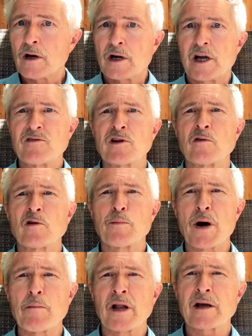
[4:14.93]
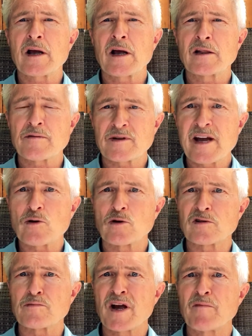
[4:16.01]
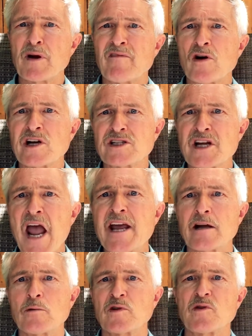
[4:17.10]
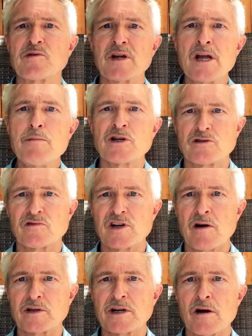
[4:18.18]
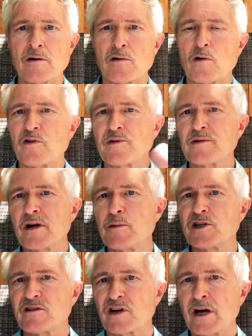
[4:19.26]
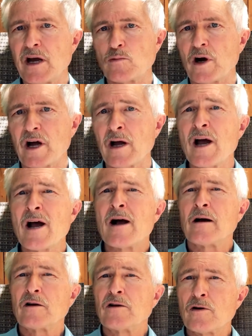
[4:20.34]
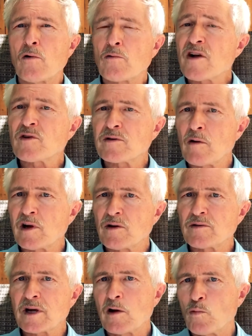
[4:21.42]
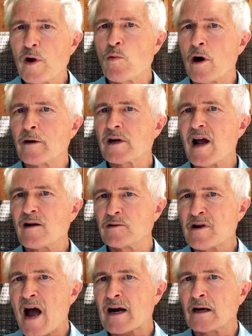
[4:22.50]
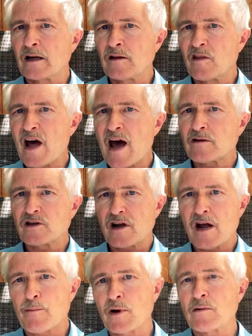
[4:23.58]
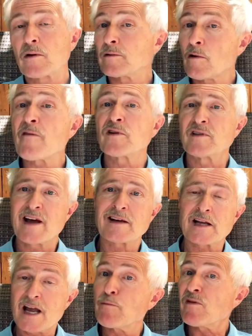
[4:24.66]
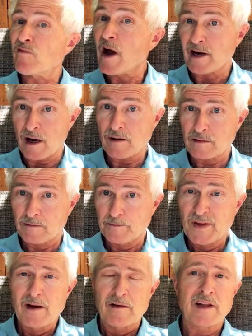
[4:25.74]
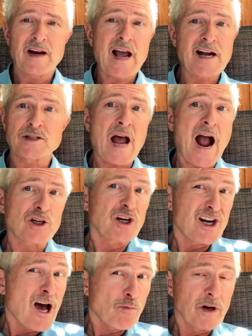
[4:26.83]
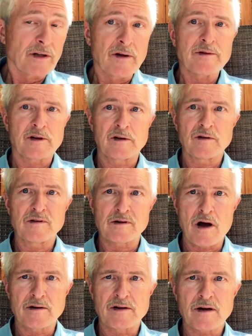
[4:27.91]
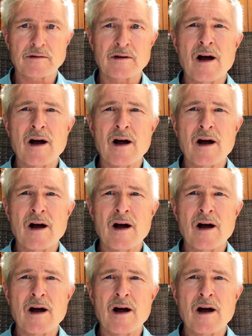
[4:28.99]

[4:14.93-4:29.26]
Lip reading: Even though the public and the stakeholders may have been very taken with this image of downtown or this image of a gateway, don't write the zoning to say, we want exactly that to happen, because often that can't be financed. That's actually not realistic in this context.